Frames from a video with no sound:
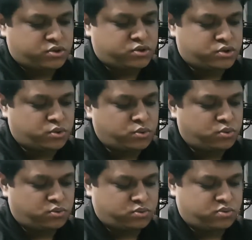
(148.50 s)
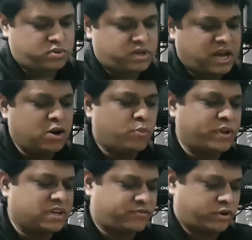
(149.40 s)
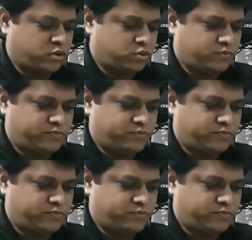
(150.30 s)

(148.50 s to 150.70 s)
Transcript: two. I'll open it for you.